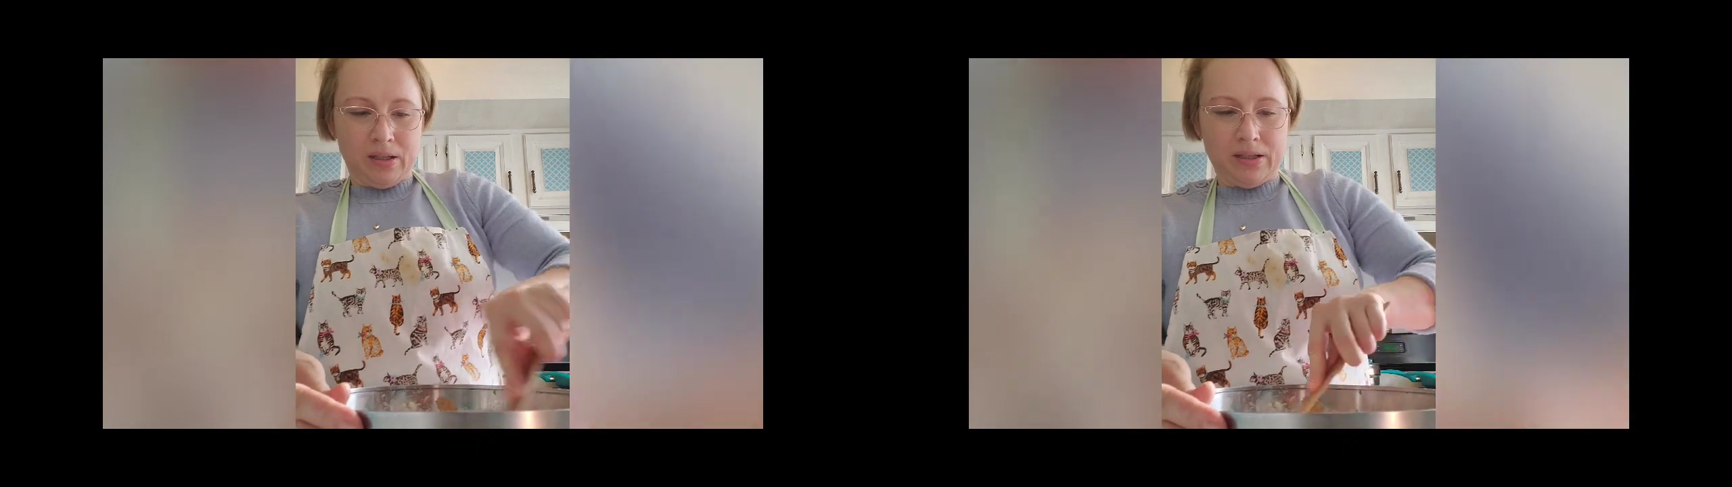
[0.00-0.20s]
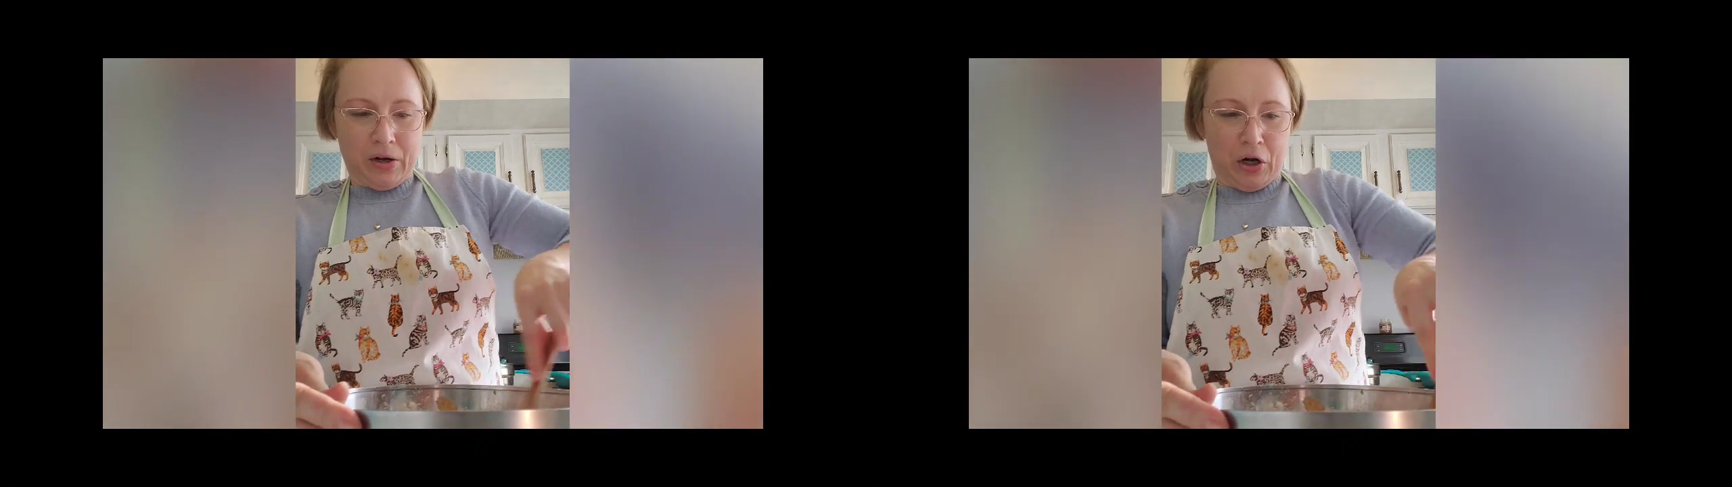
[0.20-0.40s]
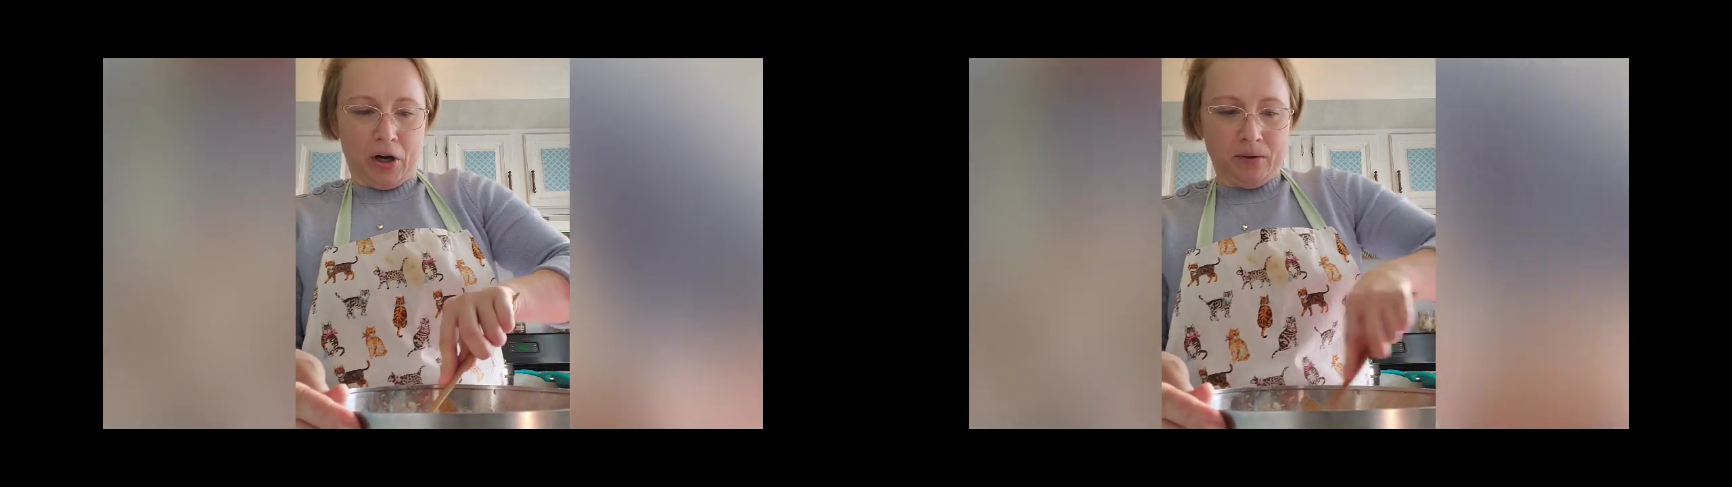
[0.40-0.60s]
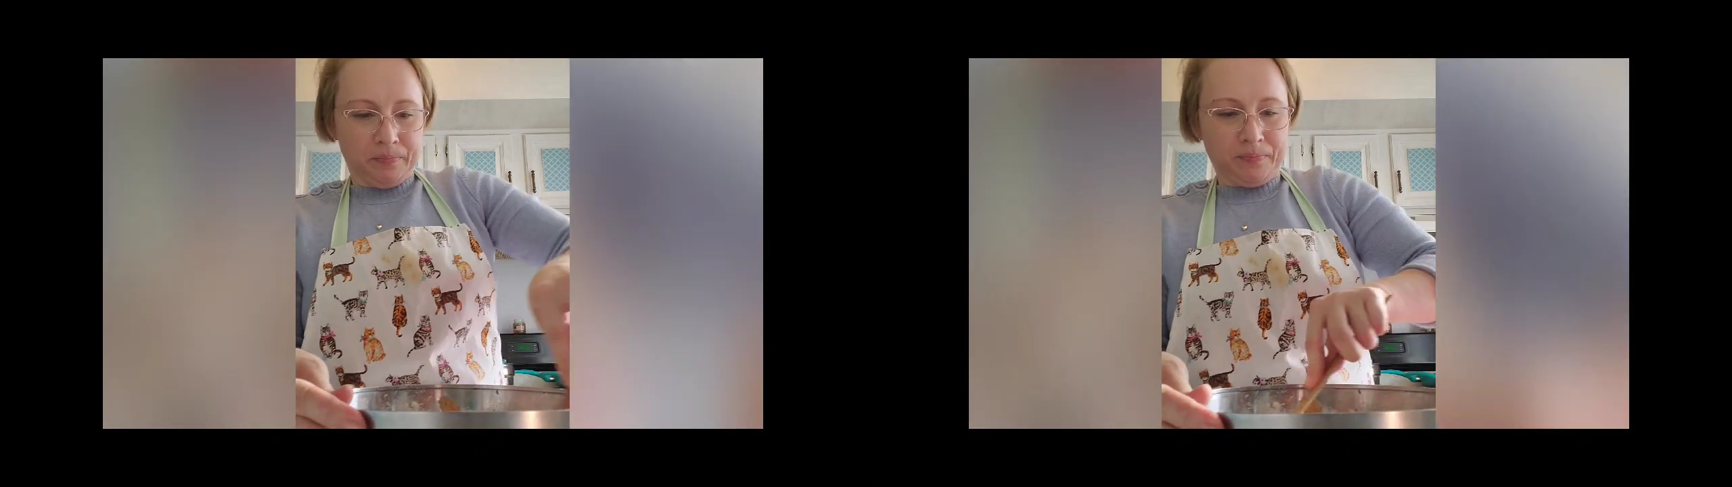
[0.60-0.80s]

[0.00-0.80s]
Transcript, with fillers: dinner.